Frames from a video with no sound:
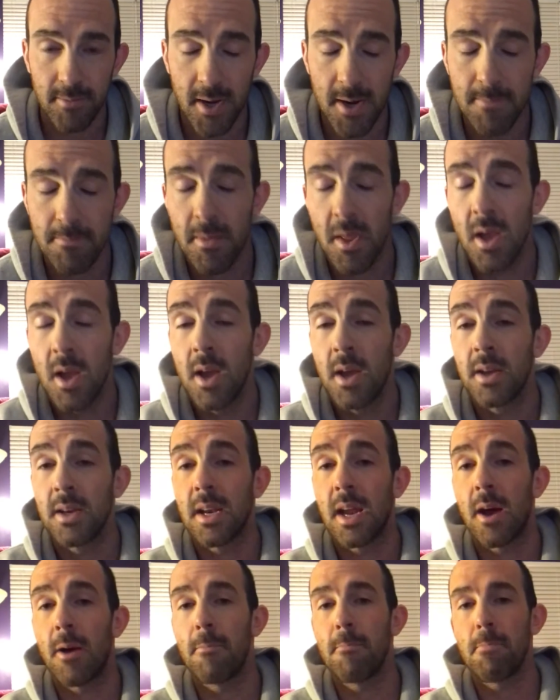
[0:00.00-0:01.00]
right?
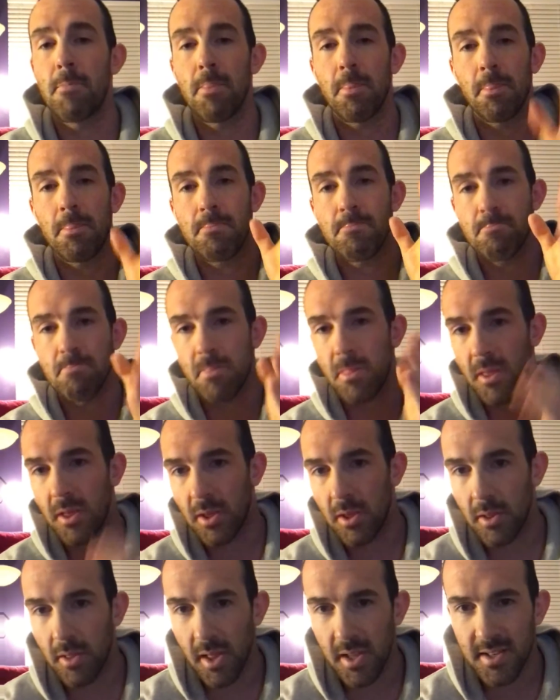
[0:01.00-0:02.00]
Now,
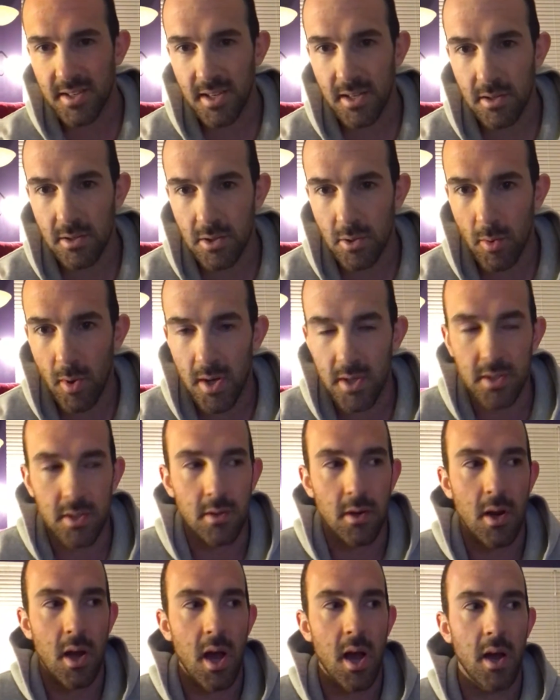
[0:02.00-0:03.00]
let's say there's a
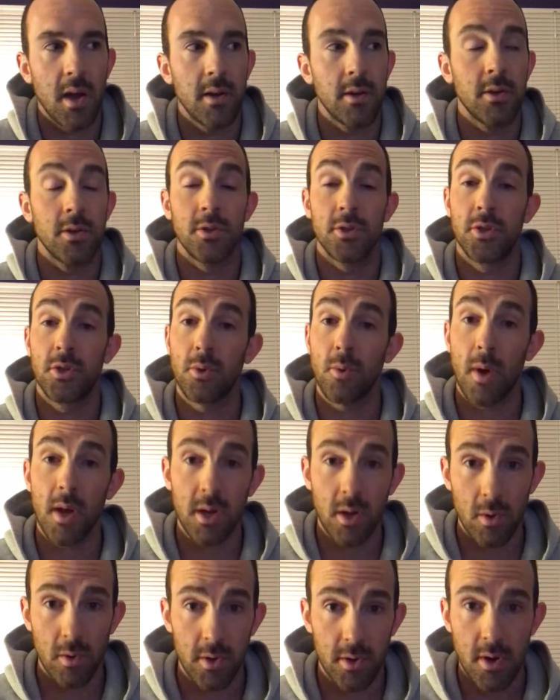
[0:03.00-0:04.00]
question on do
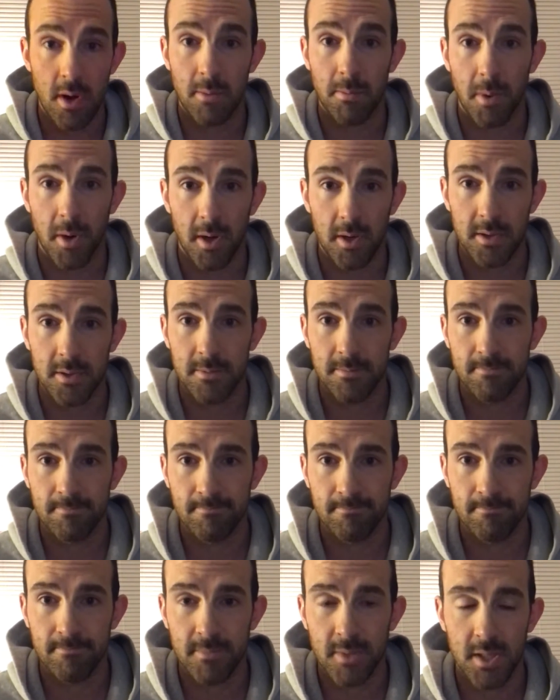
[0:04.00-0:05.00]
I go to dog parks,
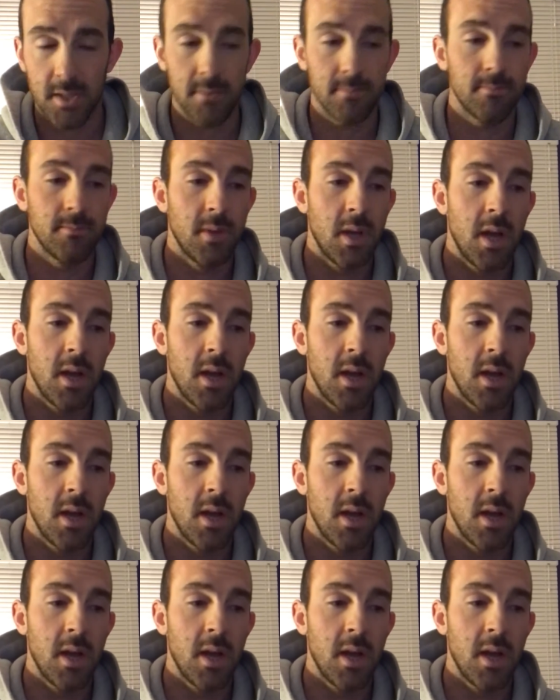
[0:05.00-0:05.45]
right?